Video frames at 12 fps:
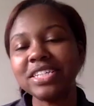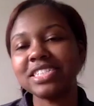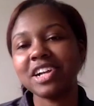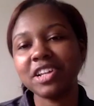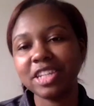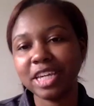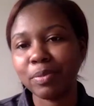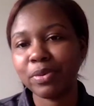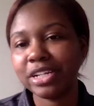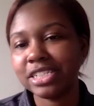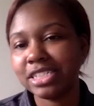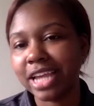certainly
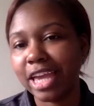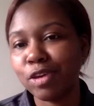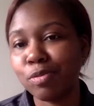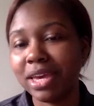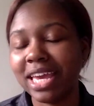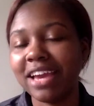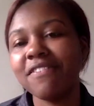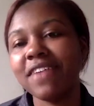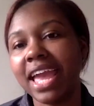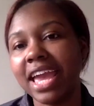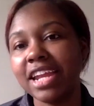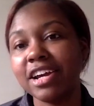appreciate you being a
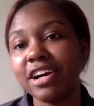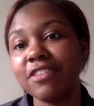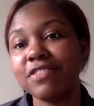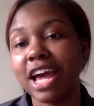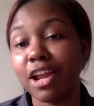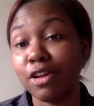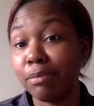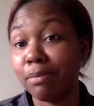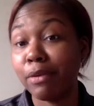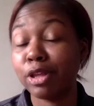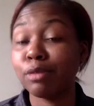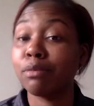fan of not only
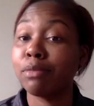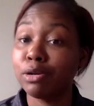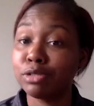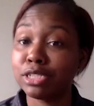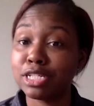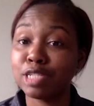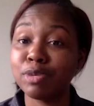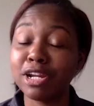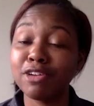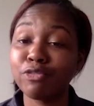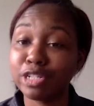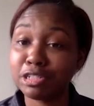Mayweather Promotions, but
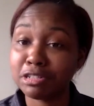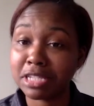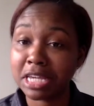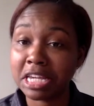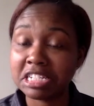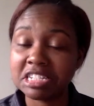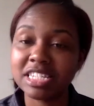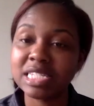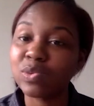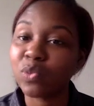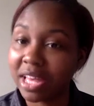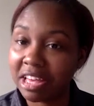of Richardson Hitchens
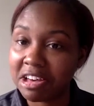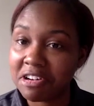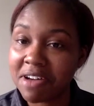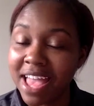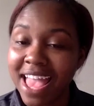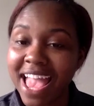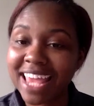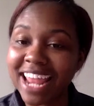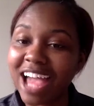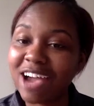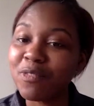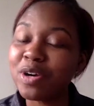as well. And
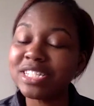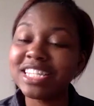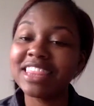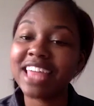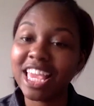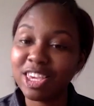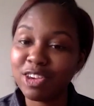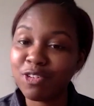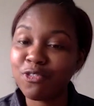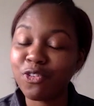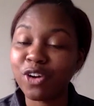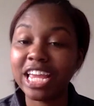I want to thank
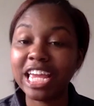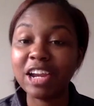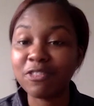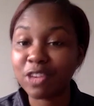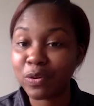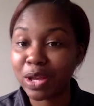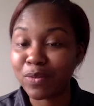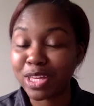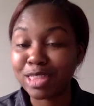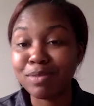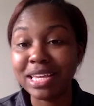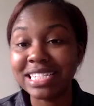you for interviewing
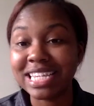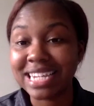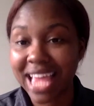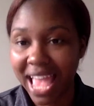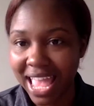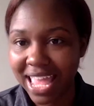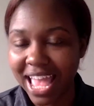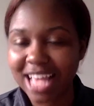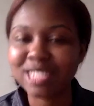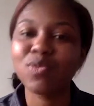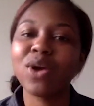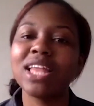with me today,
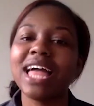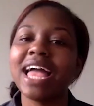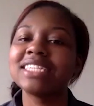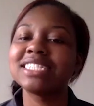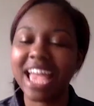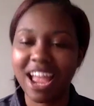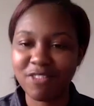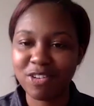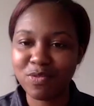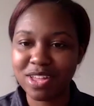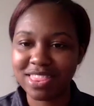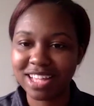as well as to
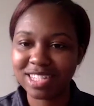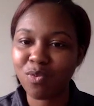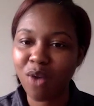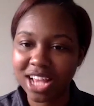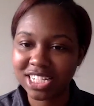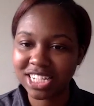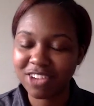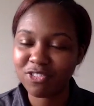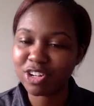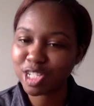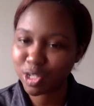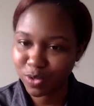everyone that's watching
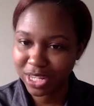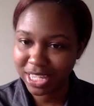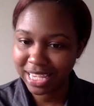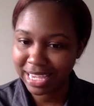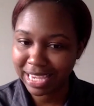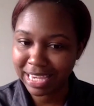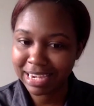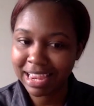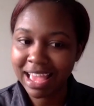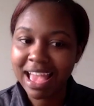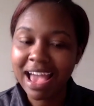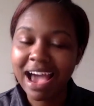for tuning in.
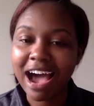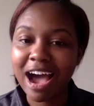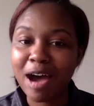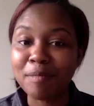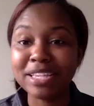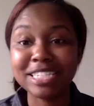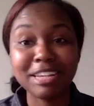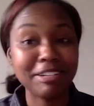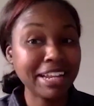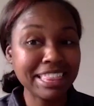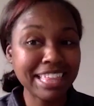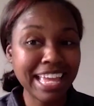Um, is there
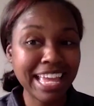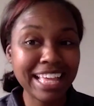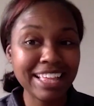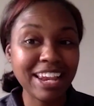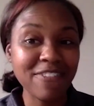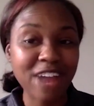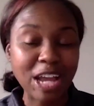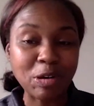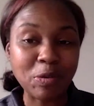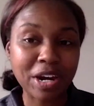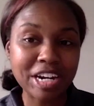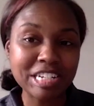anything, any final
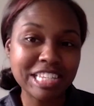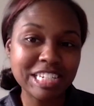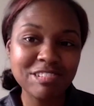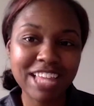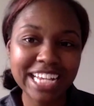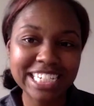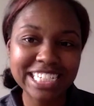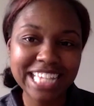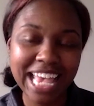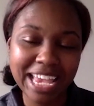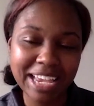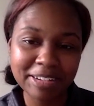words that you'd like to
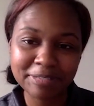say?